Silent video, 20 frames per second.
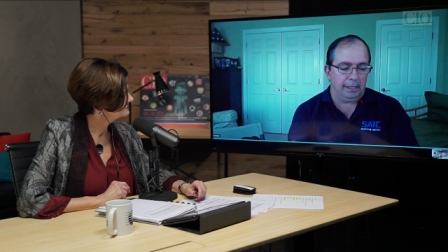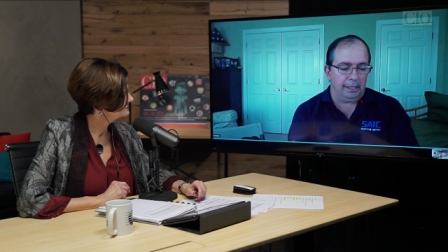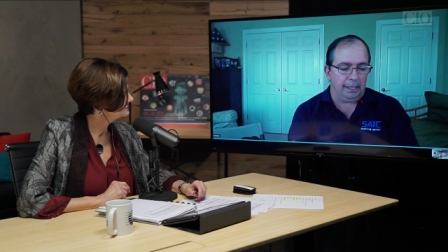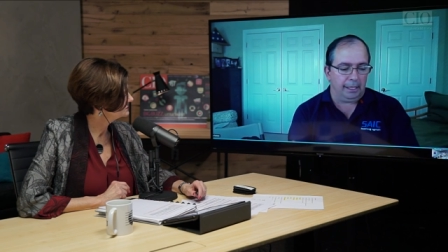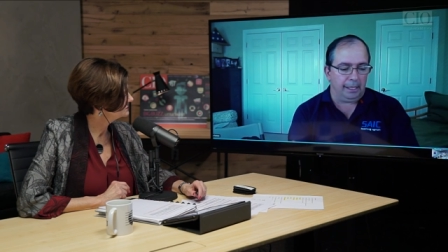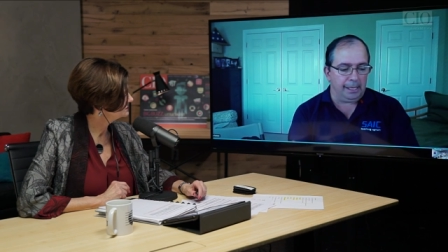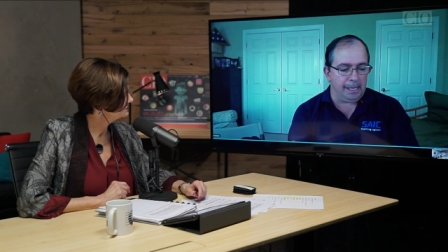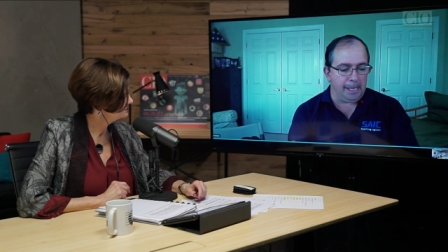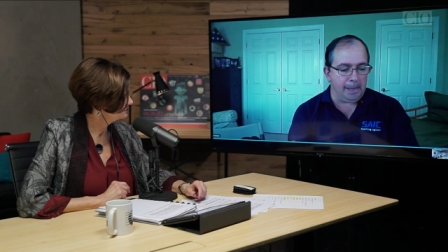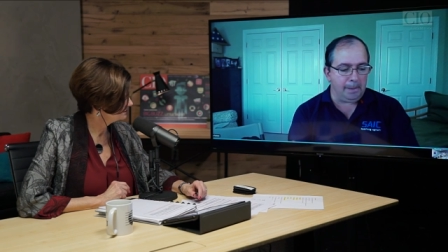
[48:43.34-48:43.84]

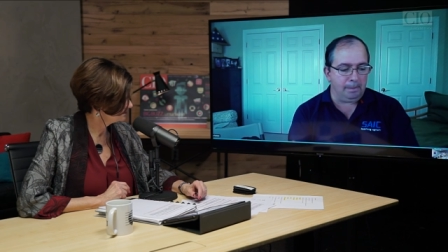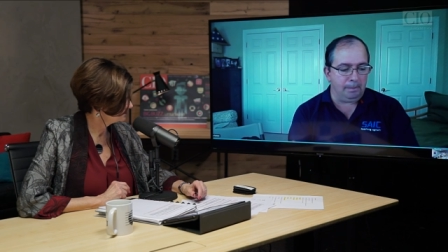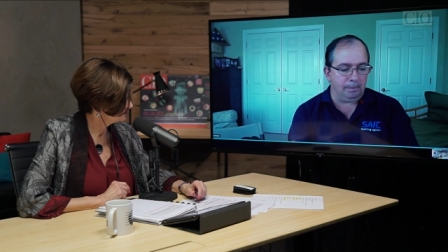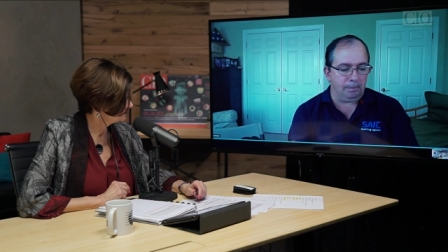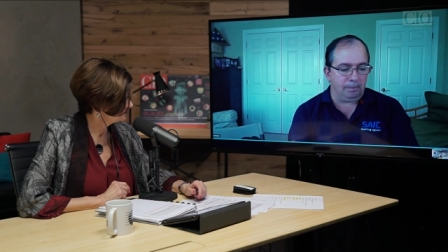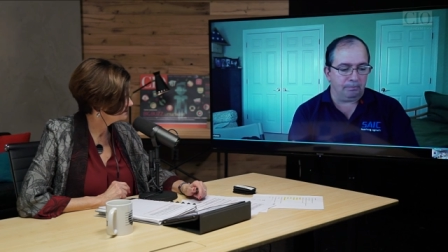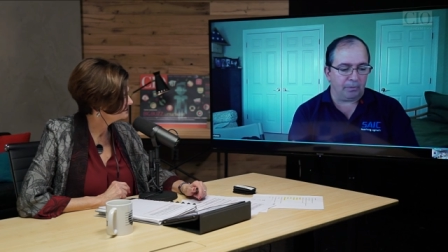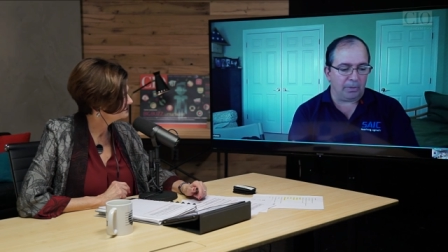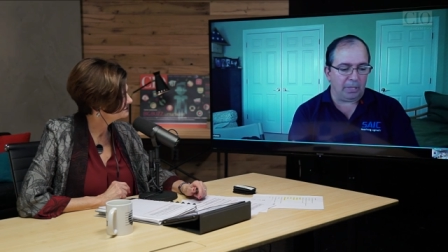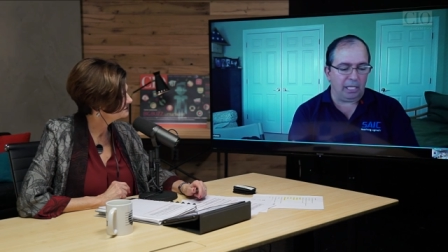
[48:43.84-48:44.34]

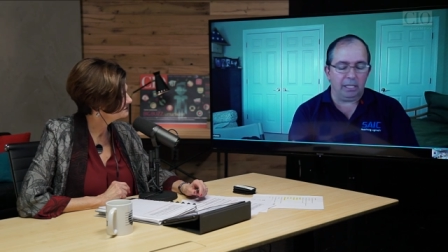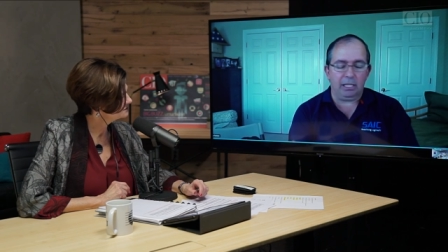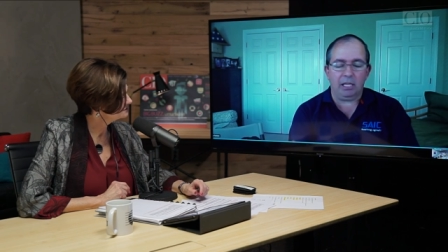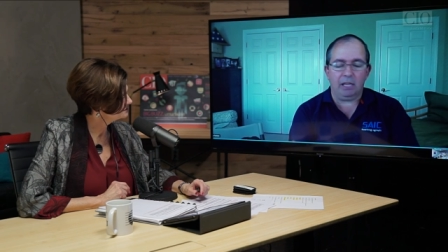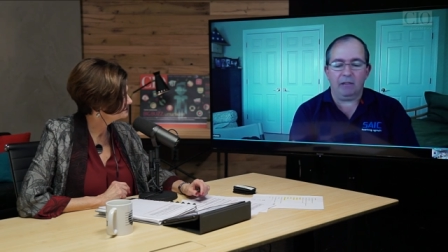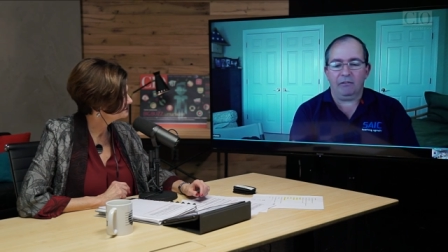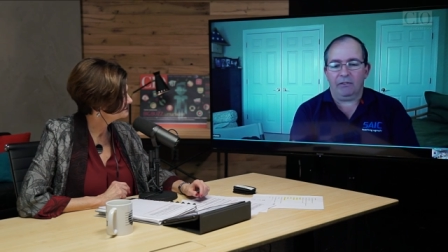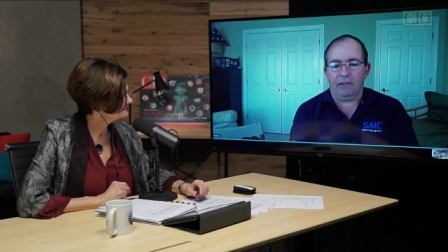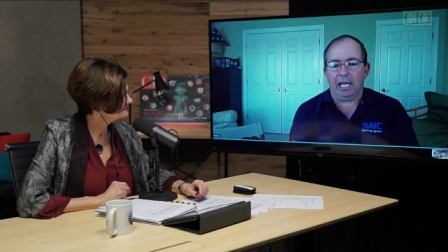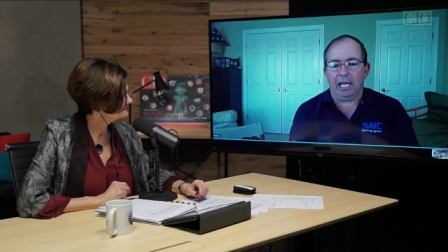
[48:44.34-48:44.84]
Um, and
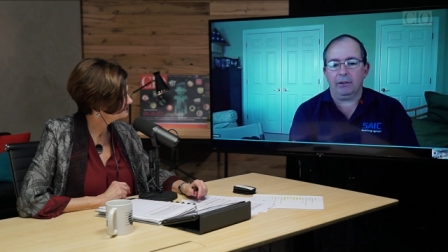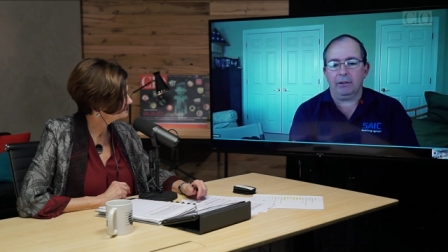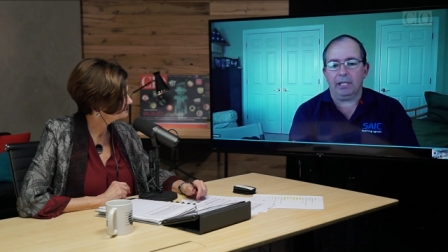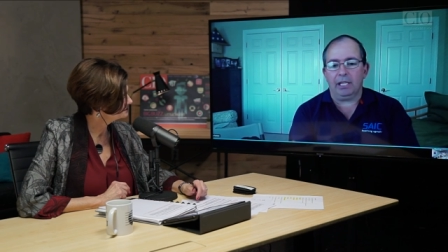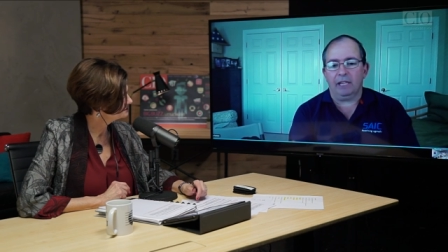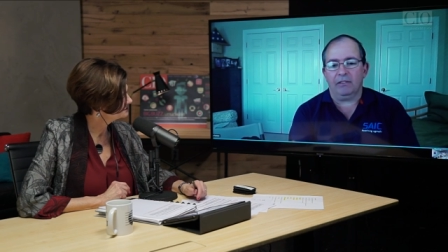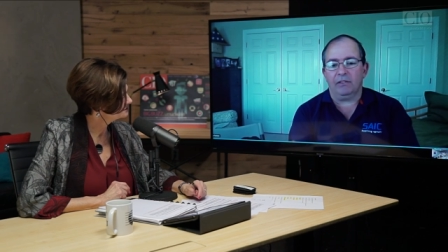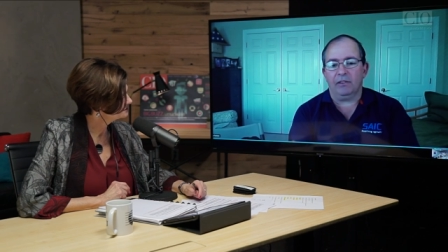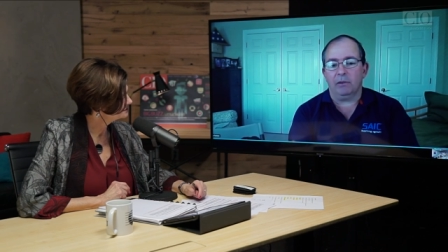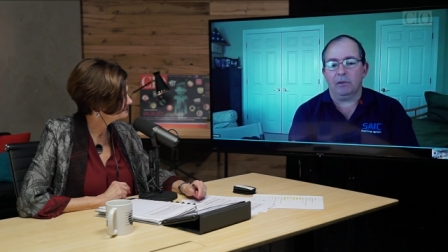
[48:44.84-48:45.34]
then finally,
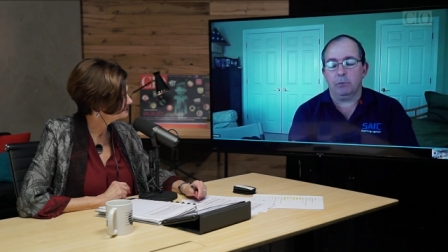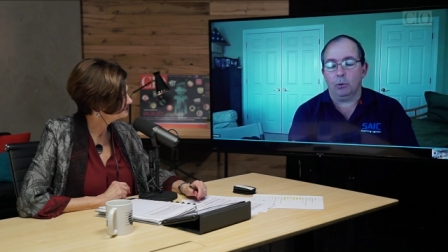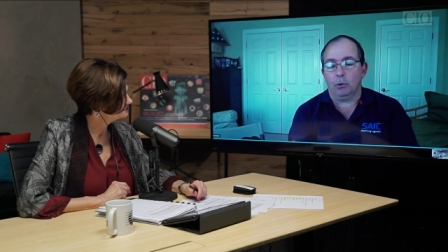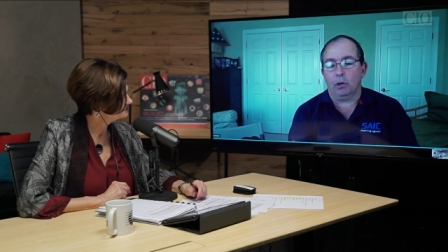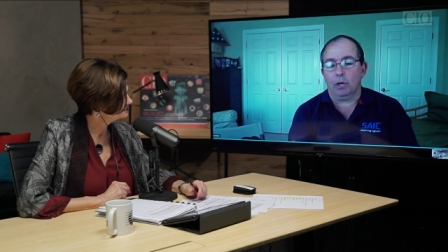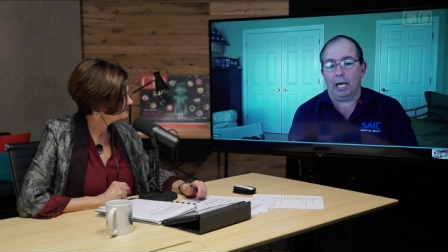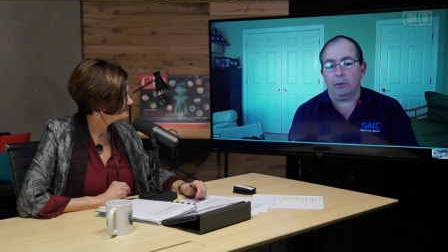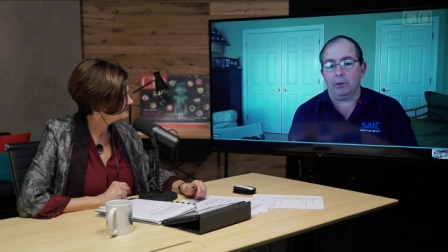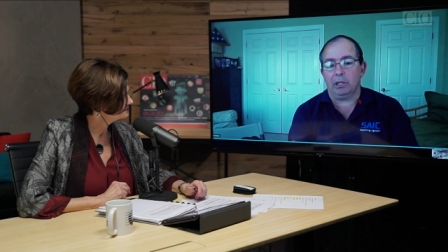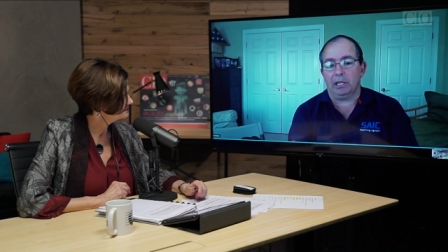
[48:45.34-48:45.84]
if a board,
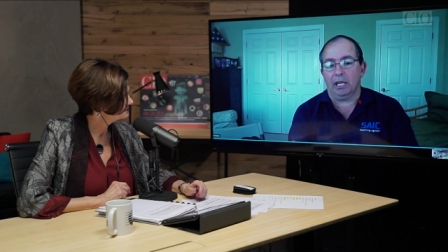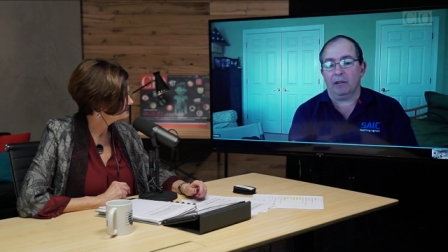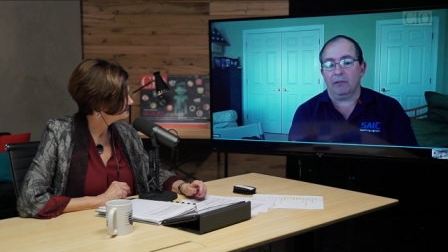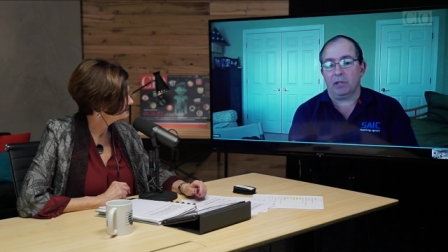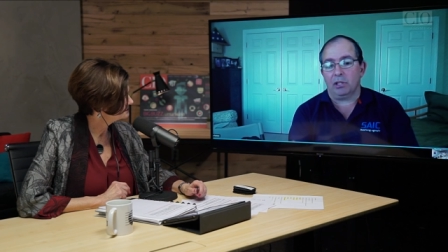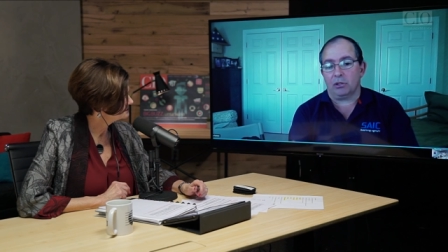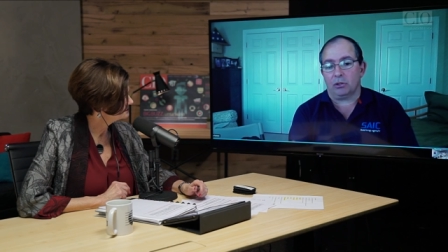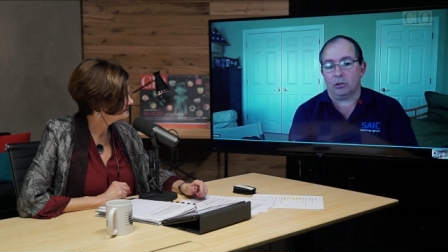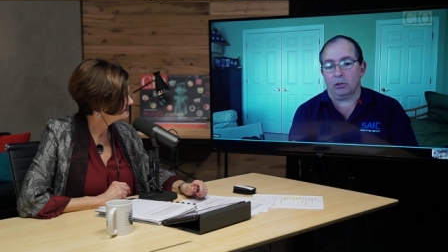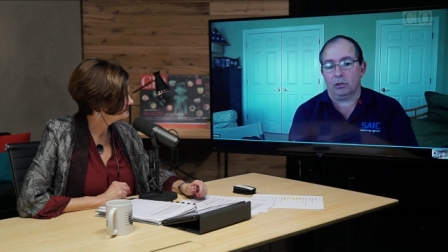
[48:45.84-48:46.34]
I would love to
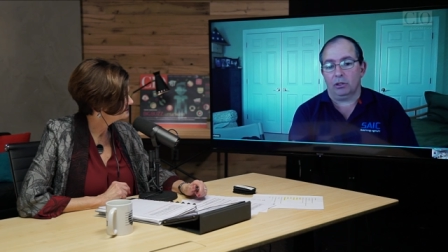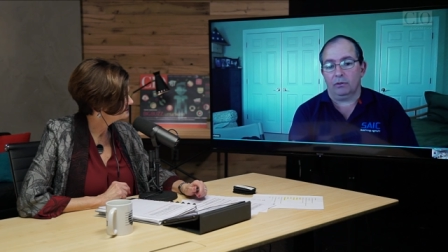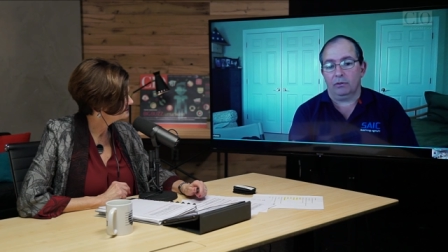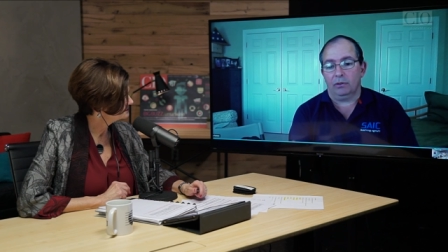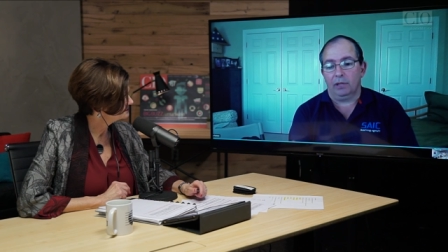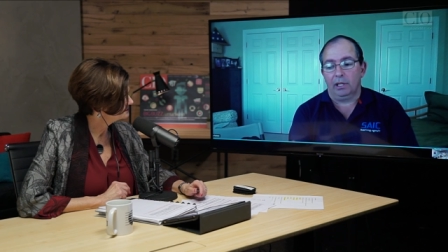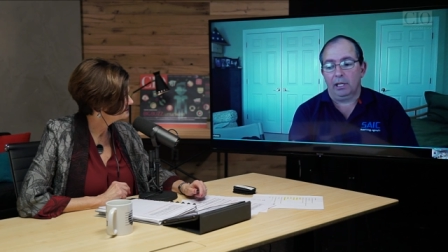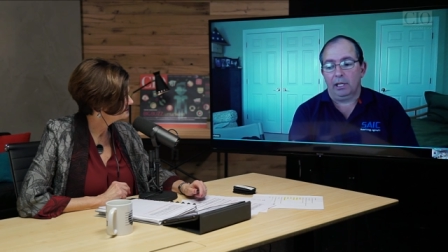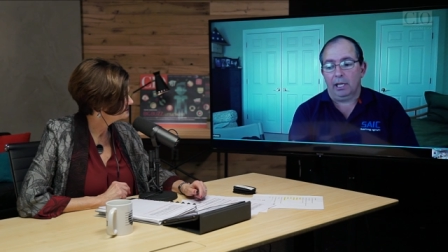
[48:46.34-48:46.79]
serve